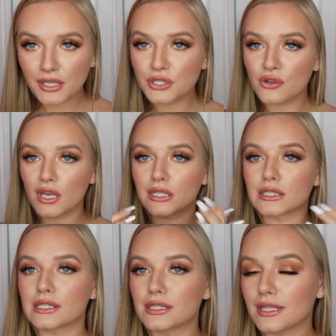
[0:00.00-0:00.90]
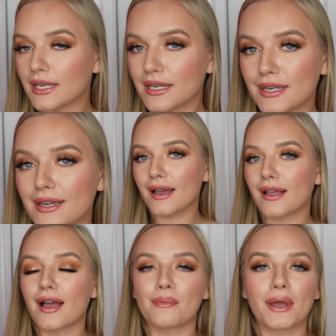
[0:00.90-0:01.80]
As you can see, I
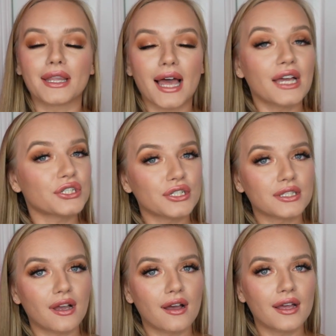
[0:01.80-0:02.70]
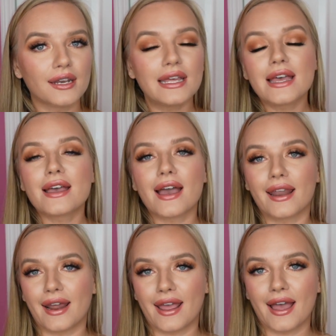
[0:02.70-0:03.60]
got my lashes on,
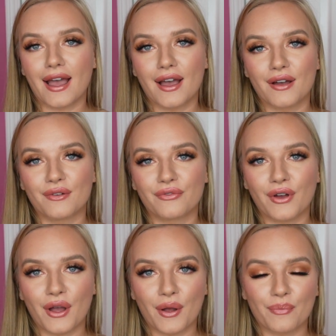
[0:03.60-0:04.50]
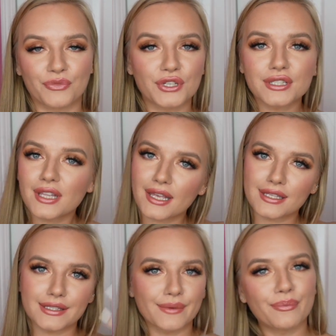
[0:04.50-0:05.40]
and I have just like
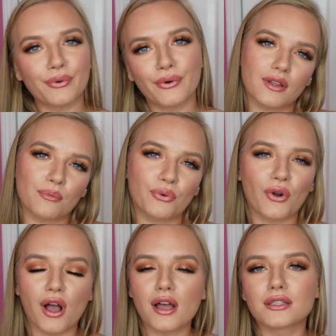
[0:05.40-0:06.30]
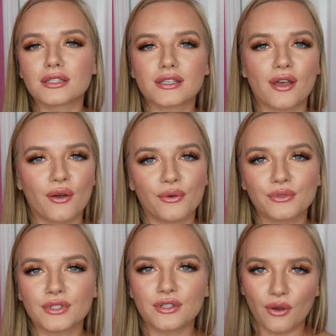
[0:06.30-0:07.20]
simple bronze
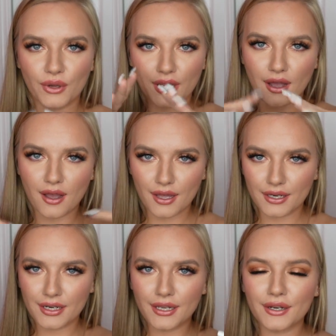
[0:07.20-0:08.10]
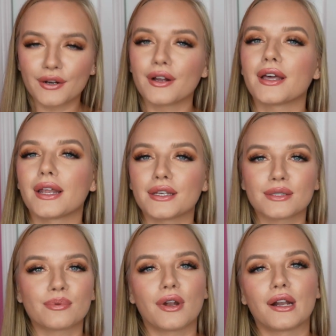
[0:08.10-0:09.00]
tones going on here, and I
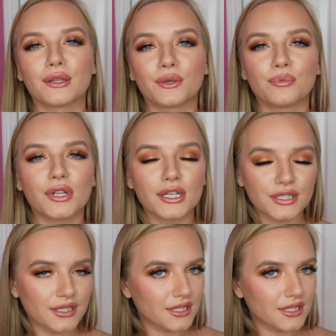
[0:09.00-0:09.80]
just put on a little blush.